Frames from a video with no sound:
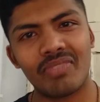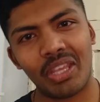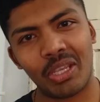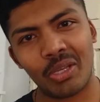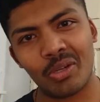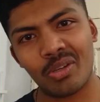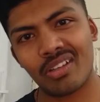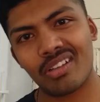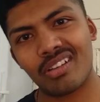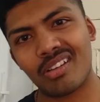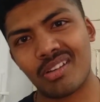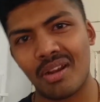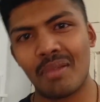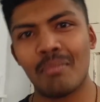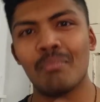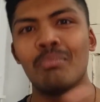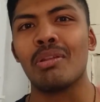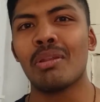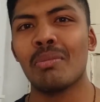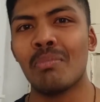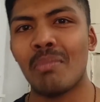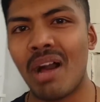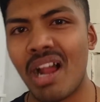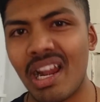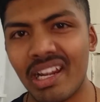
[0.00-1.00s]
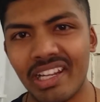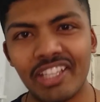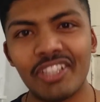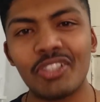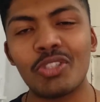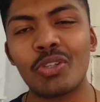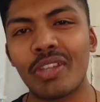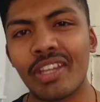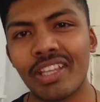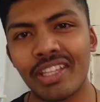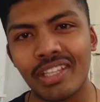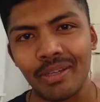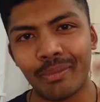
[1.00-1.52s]
they're gonna crumble
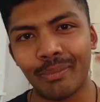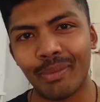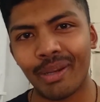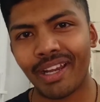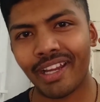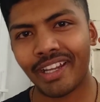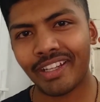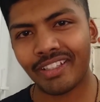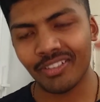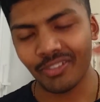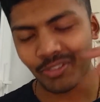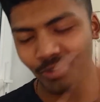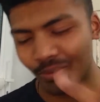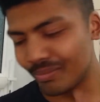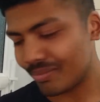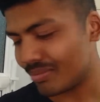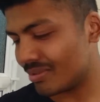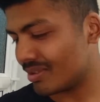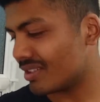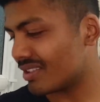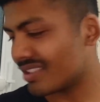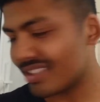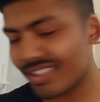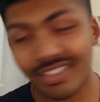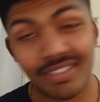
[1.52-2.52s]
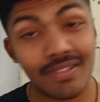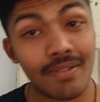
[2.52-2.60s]
Marley together, but nope.